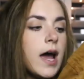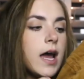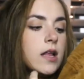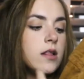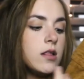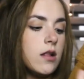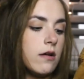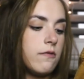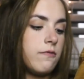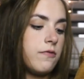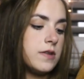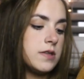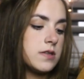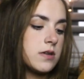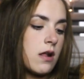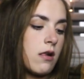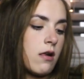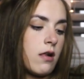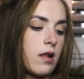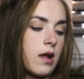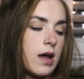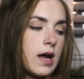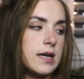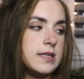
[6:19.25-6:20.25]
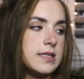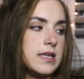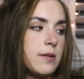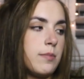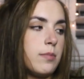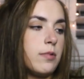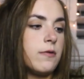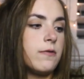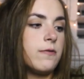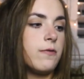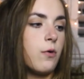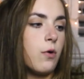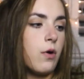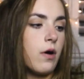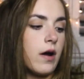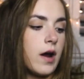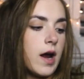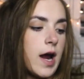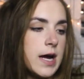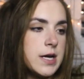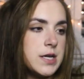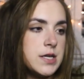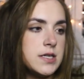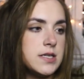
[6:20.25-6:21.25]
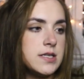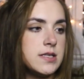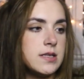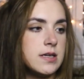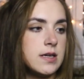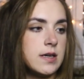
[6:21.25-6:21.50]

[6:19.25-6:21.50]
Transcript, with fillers: I love this color like I said before. I just